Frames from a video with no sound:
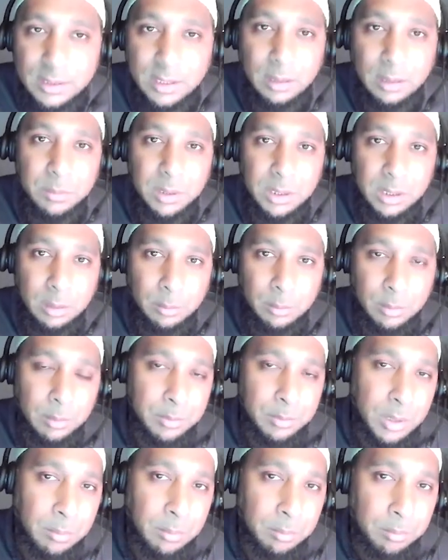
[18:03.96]
the
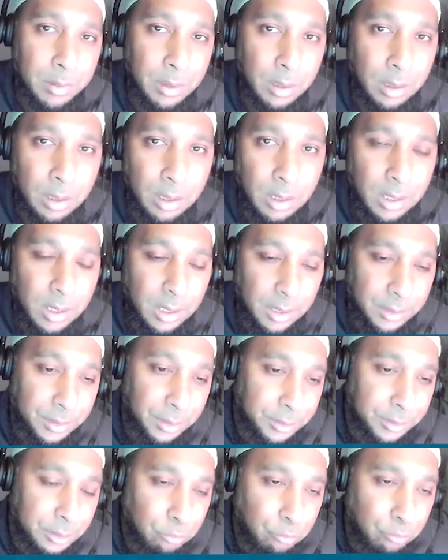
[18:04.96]
minimum number
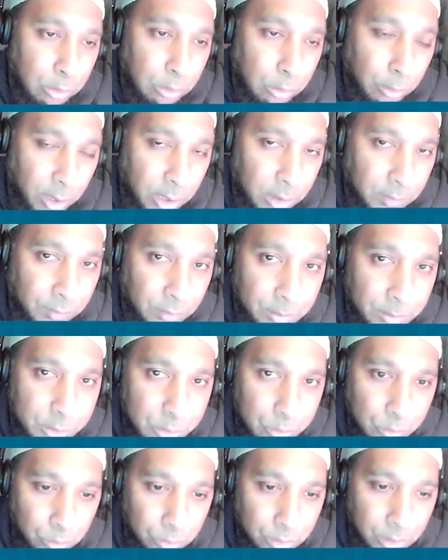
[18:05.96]
that is required for
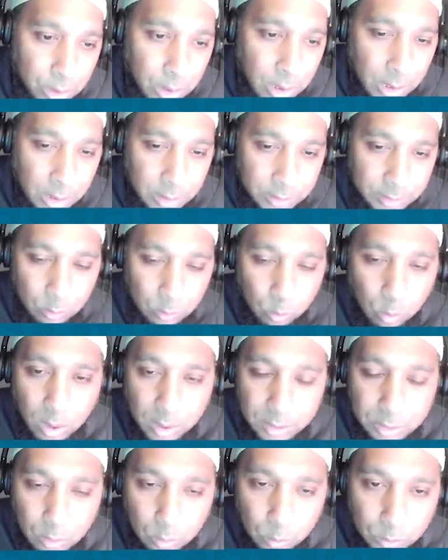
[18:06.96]
mashhur. Then
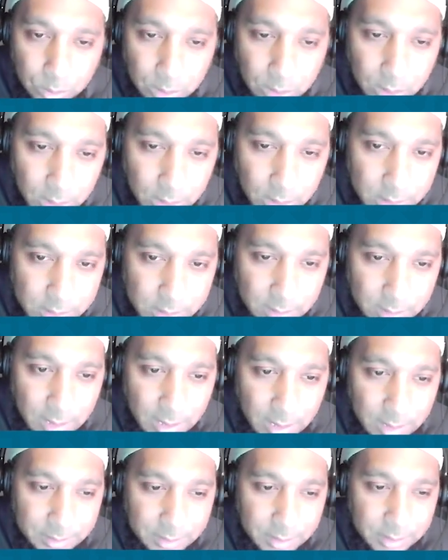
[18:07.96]
why don't we say the
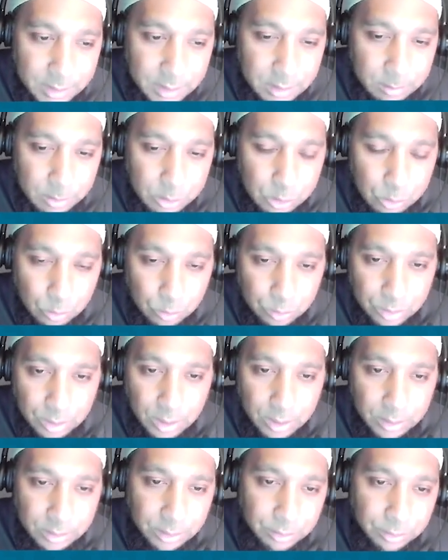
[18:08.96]
hadith is mashhur?
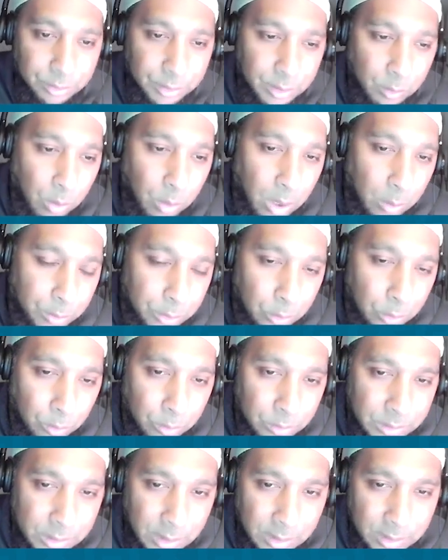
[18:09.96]
The reason why we
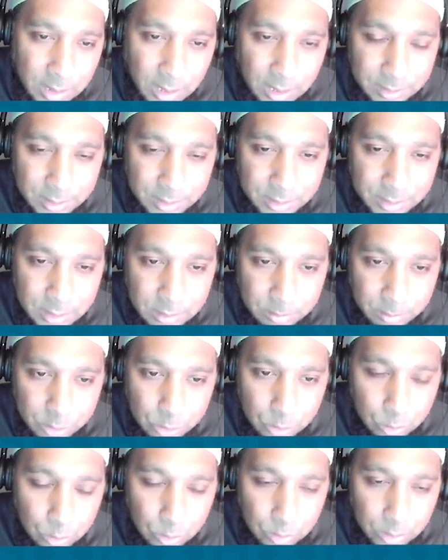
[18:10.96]
don't say the hadith is
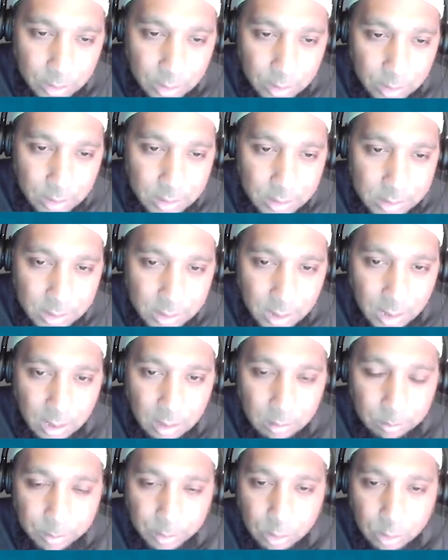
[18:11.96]
mashhur is
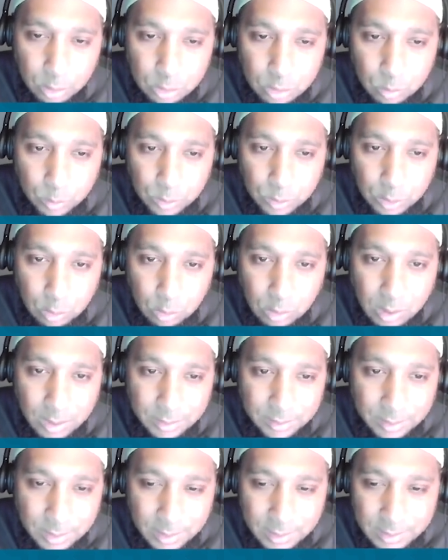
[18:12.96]
because we look
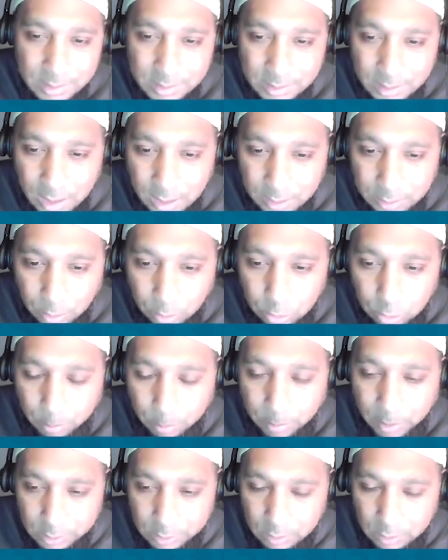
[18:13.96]
at the isnad, other
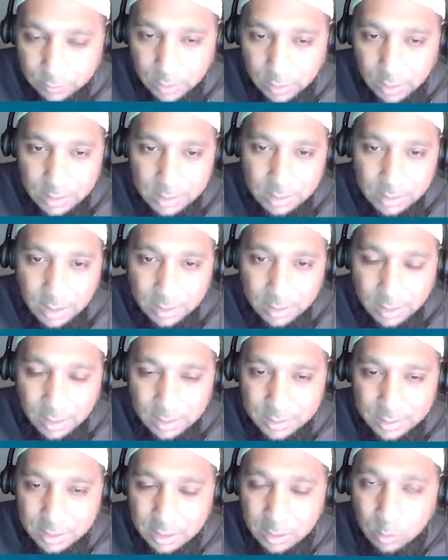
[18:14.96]
parts of the isnad,
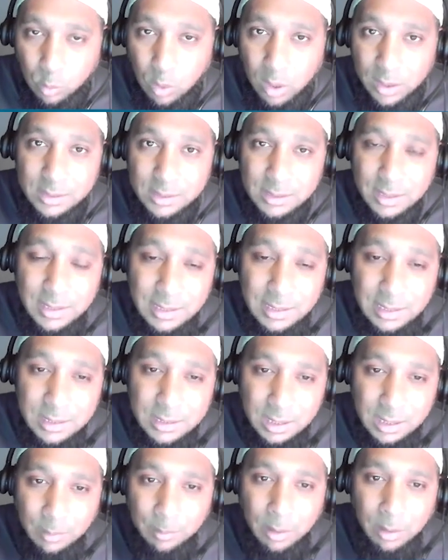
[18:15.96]
and see what is the
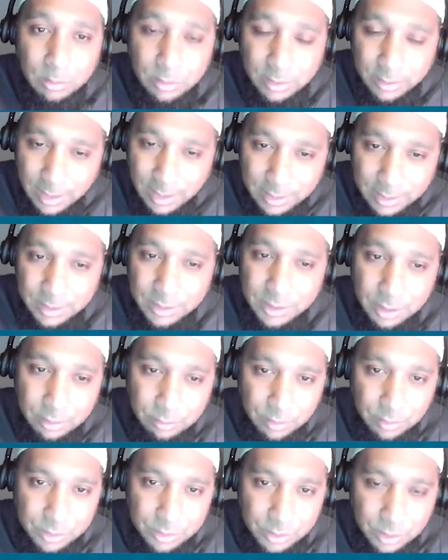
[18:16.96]
least amount in any
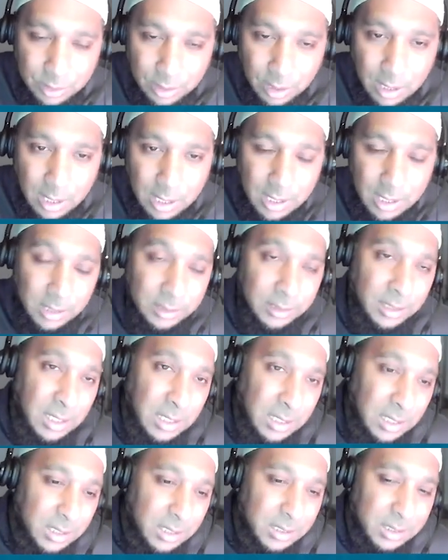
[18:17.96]
generation. The
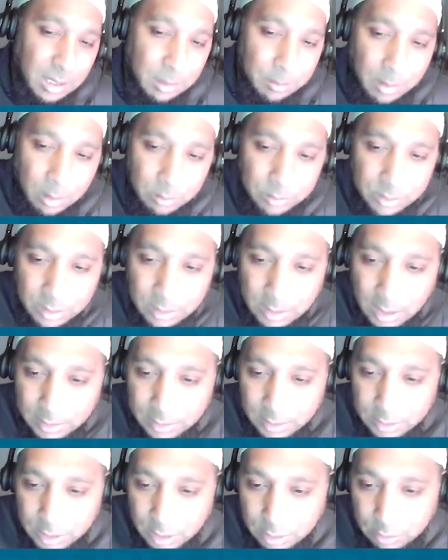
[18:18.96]
least amount in
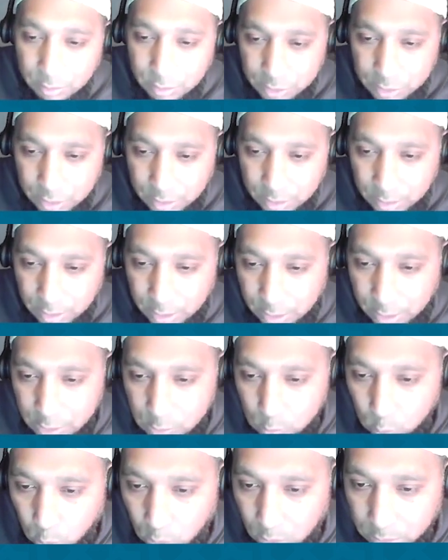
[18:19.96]
any generation
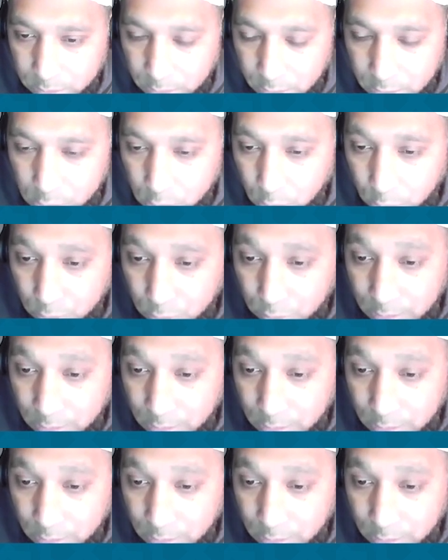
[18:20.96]
is what is going to